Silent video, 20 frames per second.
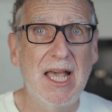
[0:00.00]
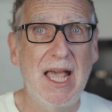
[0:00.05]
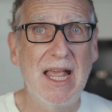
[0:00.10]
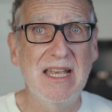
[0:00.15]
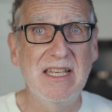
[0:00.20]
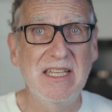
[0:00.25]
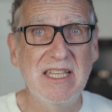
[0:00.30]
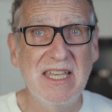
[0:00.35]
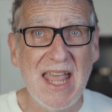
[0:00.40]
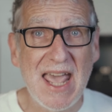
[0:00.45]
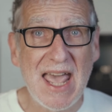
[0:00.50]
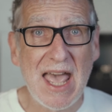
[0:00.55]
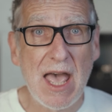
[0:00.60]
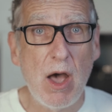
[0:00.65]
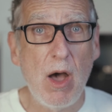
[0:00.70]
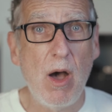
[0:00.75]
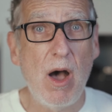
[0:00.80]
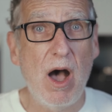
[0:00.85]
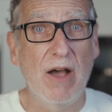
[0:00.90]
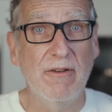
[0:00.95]
and
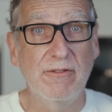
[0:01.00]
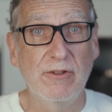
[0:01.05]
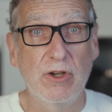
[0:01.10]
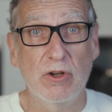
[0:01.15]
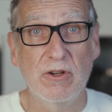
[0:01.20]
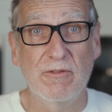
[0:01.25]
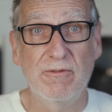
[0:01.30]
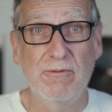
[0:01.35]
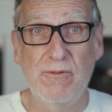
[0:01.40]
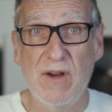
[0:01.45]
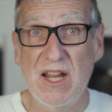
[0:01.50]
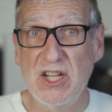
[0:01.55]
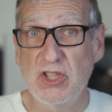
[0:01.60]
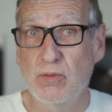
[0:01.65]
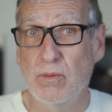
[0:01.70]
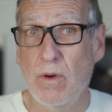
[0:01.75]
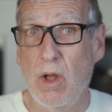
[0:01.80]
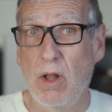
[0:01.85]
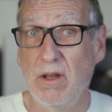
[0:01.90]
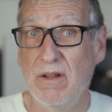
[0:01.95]
now I've got a
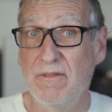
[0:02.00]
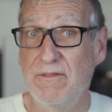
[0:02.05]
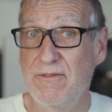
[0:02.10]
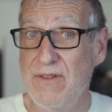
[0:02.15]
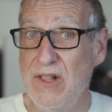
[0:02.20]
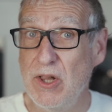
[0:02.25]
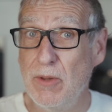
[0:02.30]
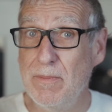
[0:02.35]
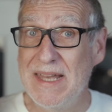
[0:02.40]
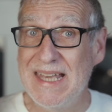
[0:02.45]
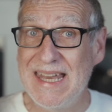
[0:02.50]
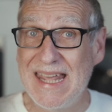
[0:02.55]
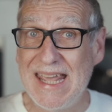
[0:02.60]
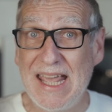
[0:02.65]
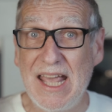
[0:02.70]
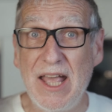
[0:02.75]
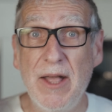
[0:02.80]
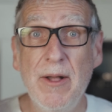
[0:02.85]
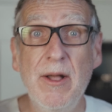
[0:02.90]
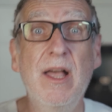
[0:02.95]
fresh roll of film in
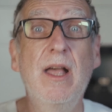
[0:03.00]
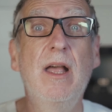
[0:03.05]
here.